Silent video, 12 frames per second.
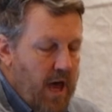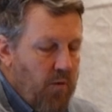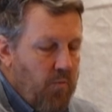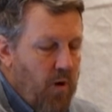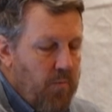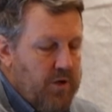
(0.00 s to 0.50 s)

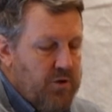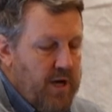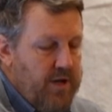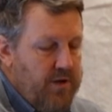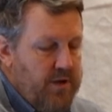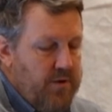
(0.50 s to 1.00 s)
And what we're
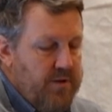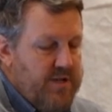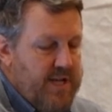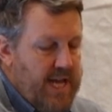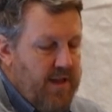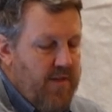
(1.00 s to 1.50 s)
trying to do is
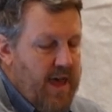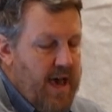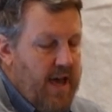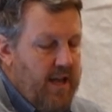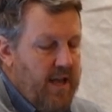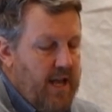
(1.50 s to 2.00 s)
take
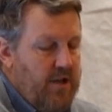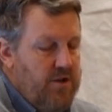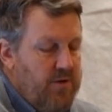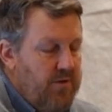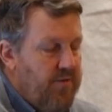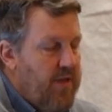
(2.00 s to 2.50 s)
that and
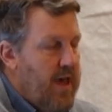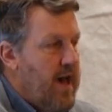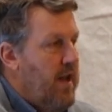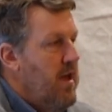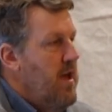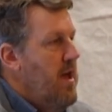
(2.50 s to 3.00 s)
use
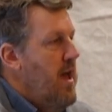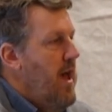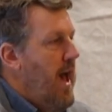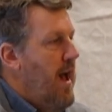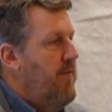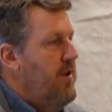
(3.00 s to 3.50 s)
that,
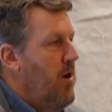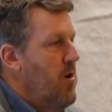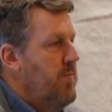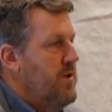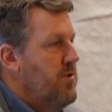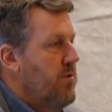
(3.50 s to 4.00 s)
have it
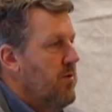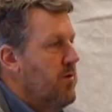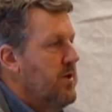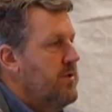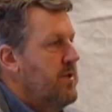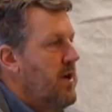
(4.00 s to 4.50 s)
open
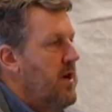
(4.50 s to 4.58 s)
doors